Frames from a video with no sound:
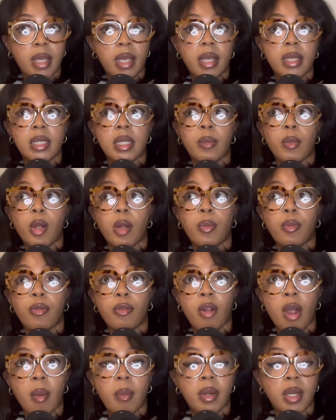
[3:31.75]
is a more
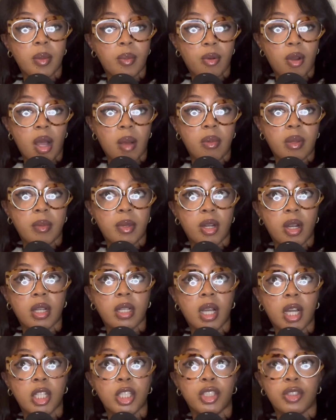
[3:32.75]
prominent problem in our
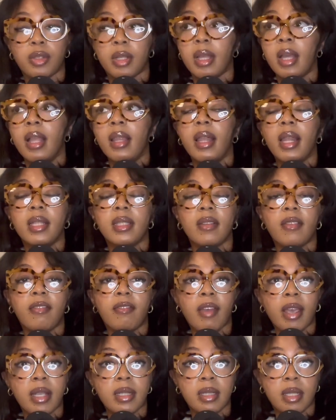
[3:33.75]
country that is
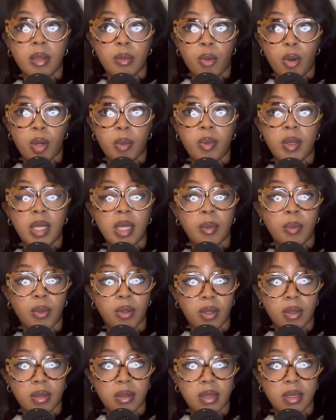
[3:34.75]
affecting more
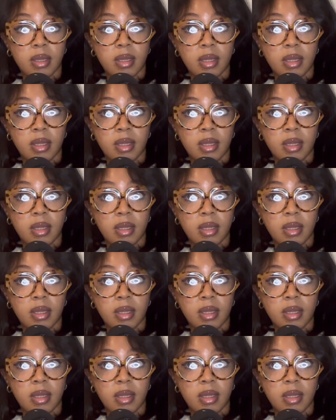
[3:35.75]
people.